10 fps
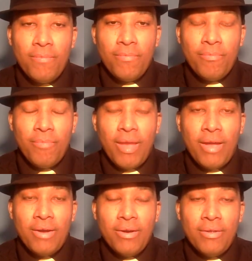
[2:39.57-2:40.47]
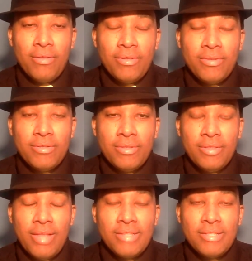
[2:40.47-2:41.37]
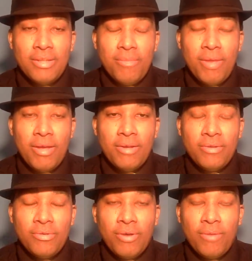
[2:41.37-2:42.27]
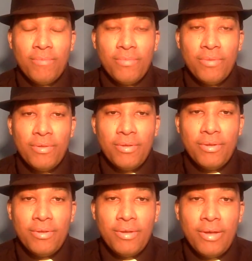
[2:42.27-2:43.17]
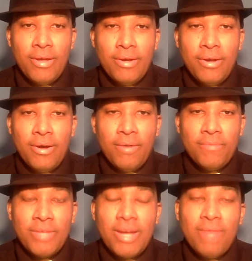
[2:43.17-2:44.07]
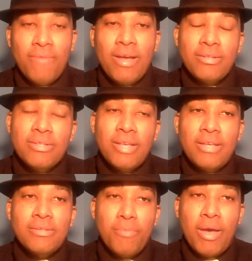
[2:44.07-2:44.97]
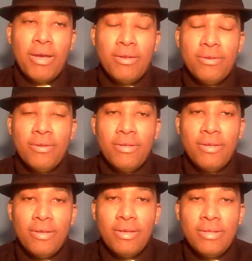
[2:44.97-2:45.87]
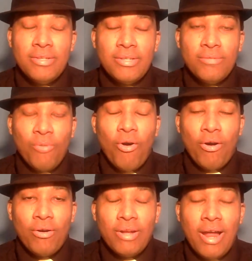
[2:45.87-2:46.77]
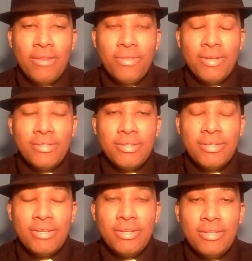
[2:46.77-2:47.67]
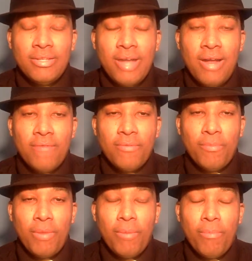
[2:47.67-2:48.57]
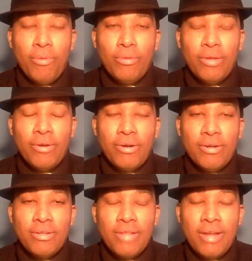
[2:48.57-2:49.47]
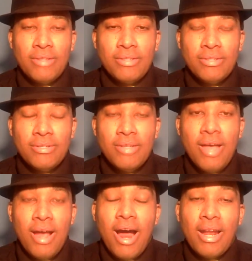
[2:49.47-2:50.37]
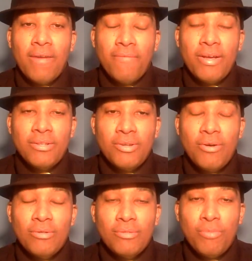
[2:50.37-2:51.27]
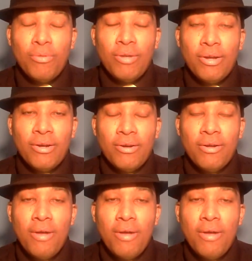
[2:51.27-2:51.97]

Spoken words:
man, this less than a man, Trump. And JD Vance is a man. He's just wrong on a lot of things, and he's kind of a bootlicker in a lot of senses. Kind of like Van Jones, a bootlicker,